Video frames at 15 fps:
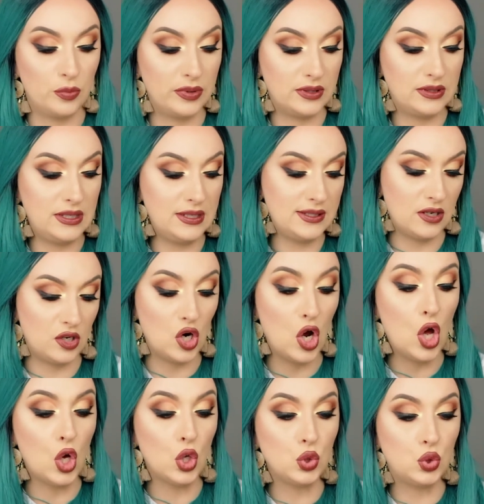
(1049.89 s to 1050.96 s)
But these are
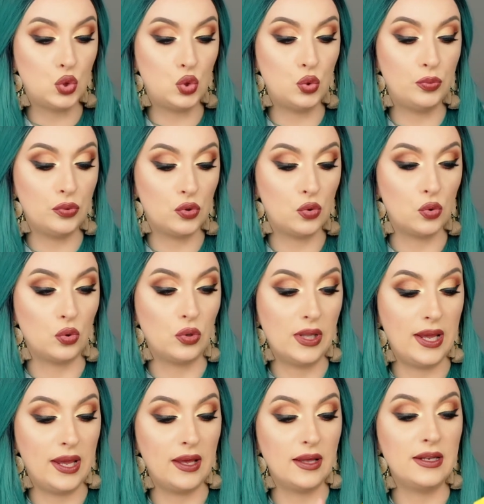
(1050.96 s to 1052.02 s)
super cool,
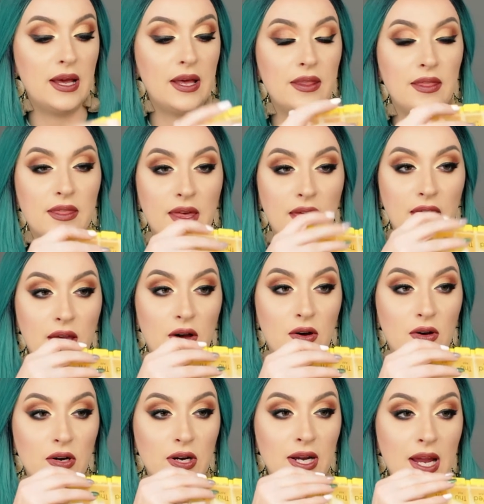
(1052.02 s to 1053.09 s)
and they
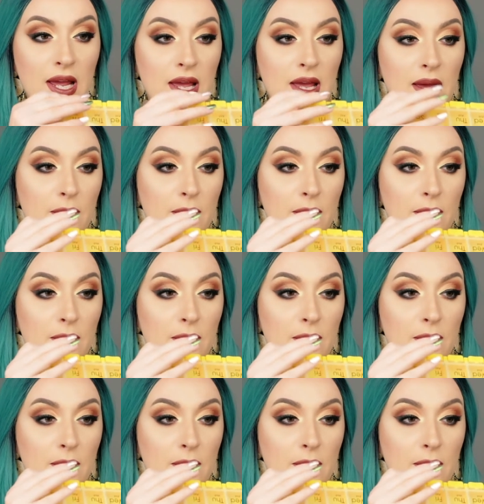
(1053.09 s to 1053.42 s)
are